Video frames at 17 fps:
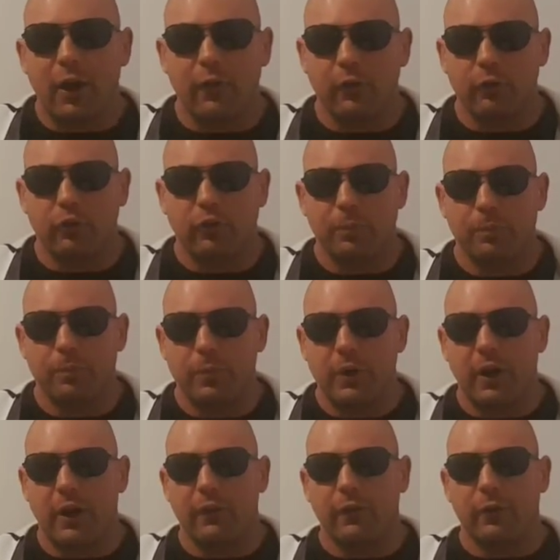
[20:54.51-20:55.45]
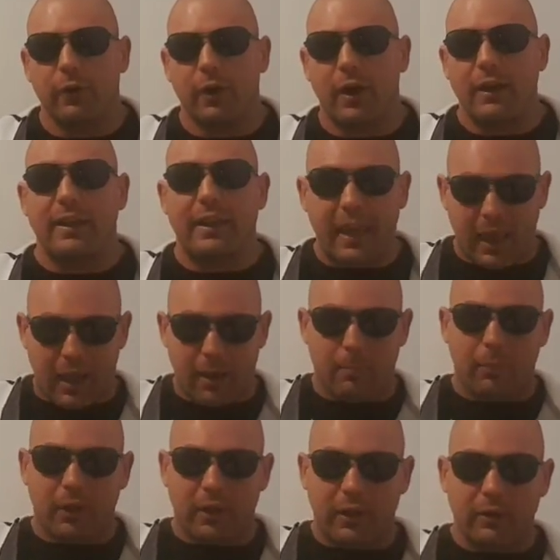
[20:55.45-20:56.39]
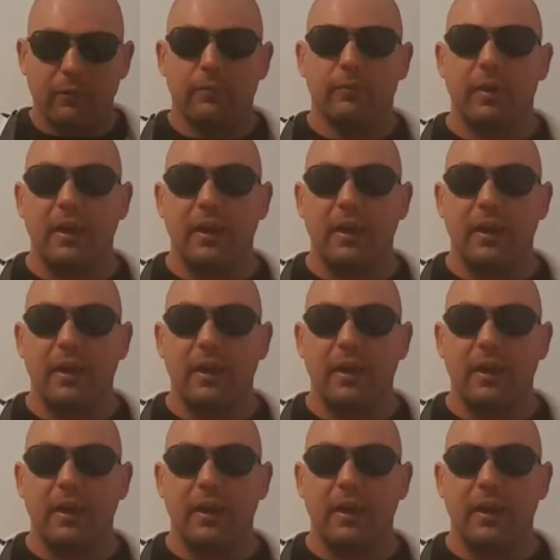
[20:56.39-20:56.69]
other gambling.